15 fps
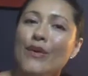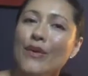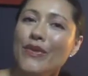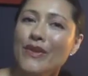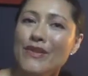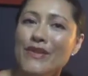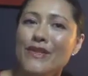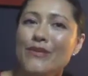Well,
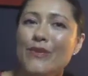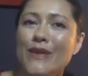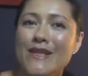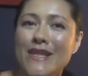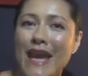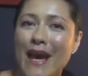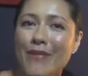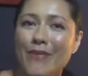this is
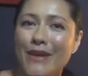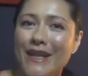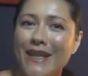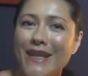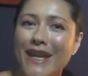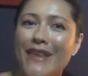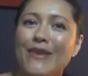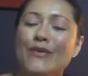what's
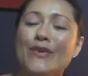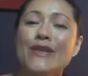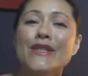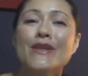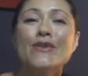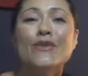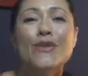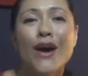happening, and the
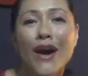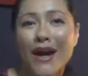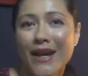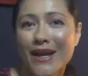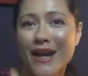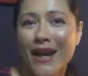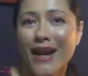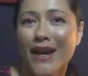reason
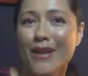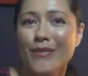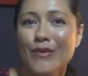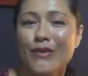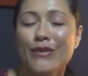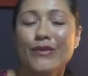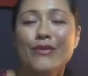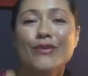why
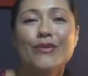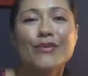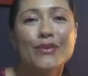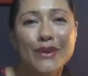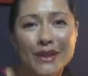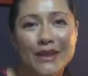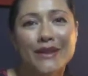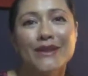I'm
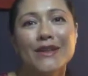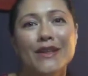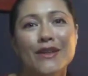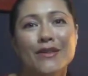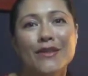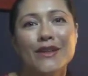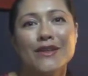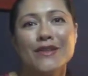really
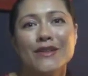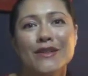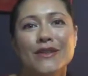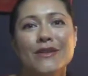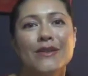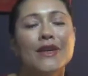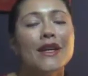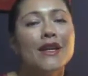going
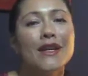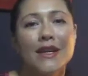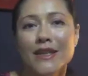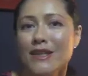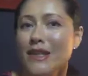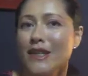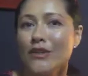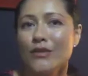to
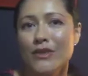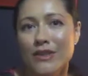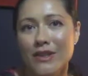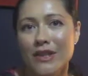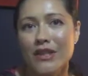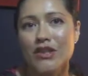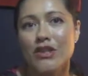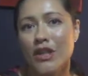
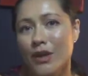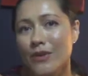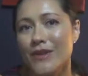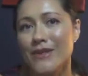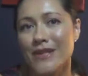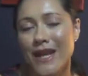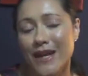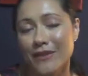continuously share
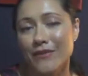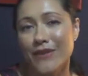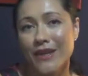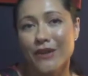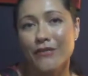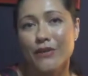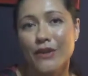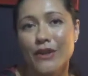this kind of
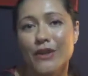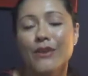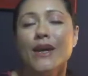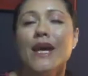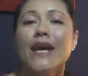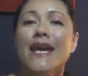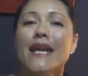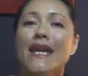thing for you
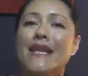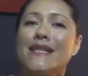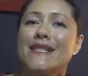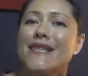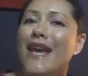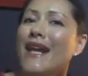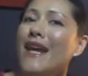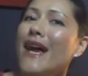
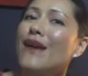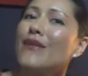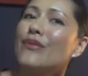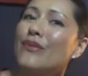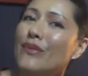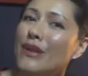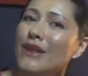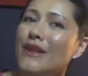is that I
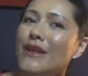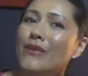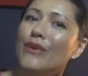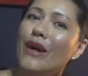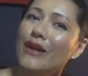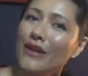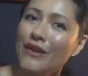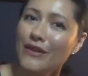really
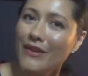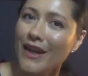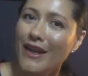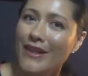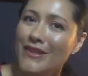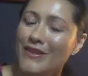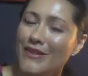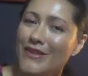want you to
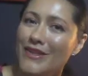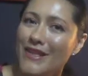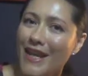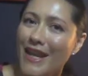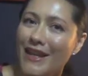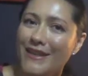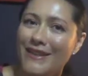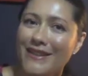
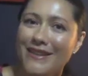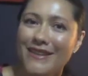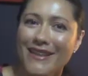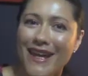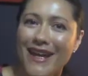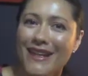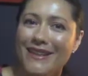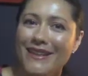understand
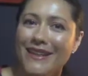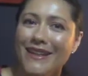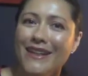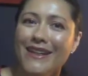that